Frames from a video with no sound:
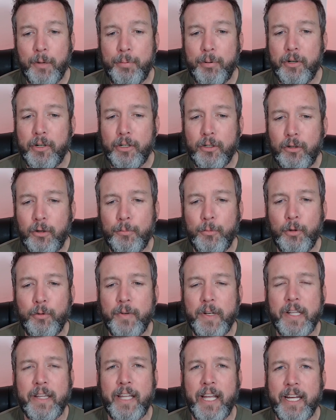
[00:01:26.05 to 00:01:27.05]
a political
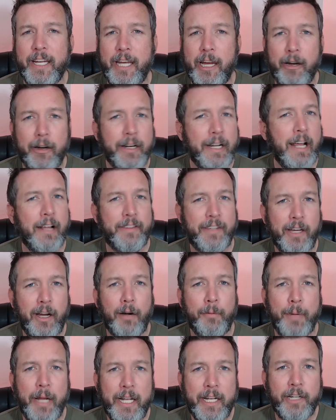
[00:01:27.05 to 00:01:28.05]
movement that carried out the
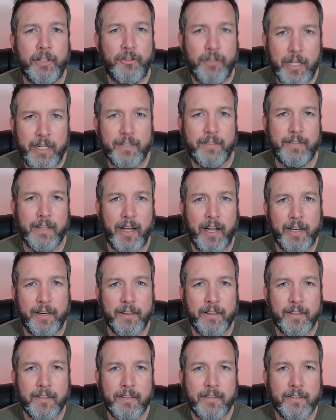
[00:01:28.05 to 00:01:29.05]
Armenian
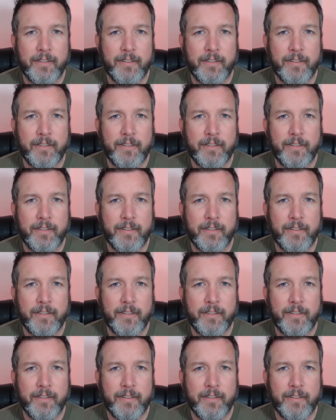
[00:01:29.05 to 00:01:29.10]
genocide.